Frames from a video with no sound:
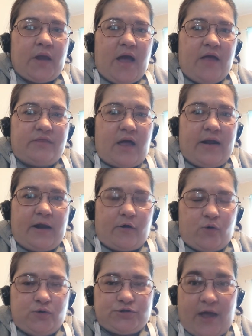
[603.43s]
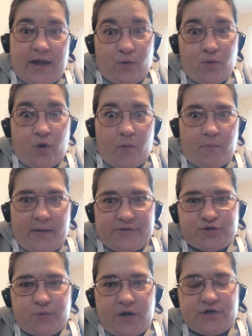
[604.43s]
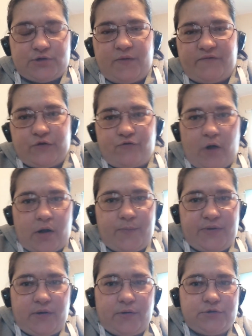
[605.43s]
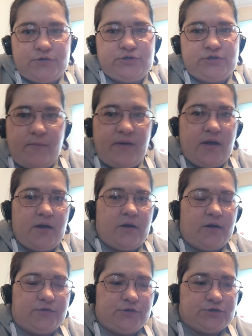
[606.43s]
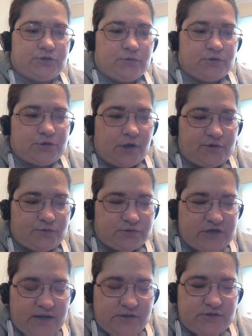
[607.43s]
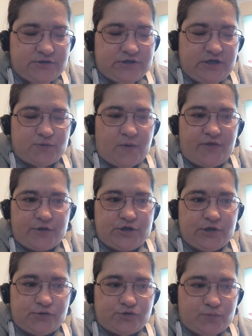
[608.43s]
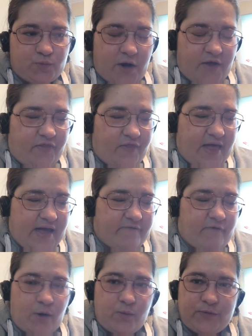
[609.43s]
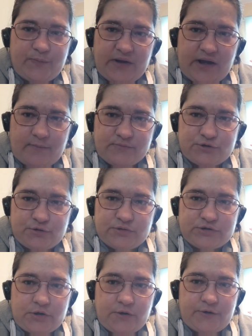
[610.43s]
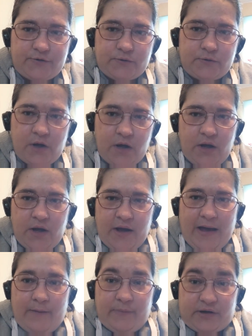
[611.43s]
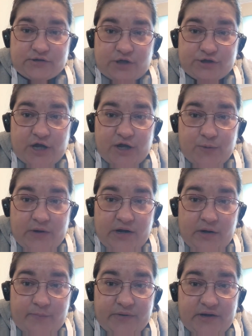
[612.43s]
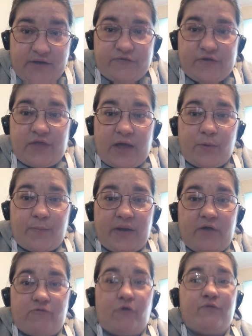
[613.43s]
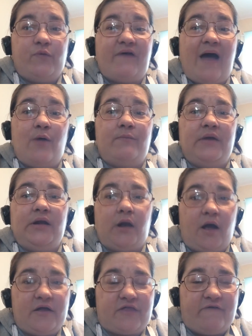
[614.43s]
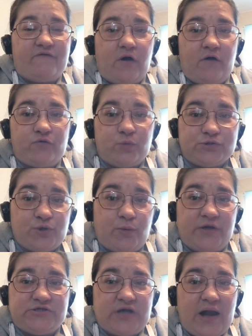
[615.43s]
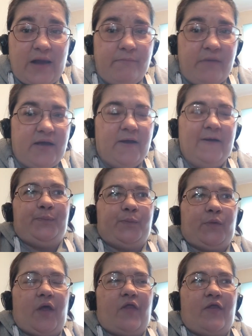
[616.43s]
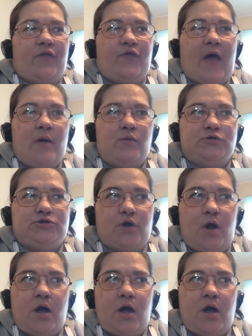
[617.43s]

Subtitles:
of course they all got much worse with the drug abuse and the suicidal tendencies. When the children weren't there, I would become suicidal because I genuinely believed that they were better off without me, like their father was always telling me. That was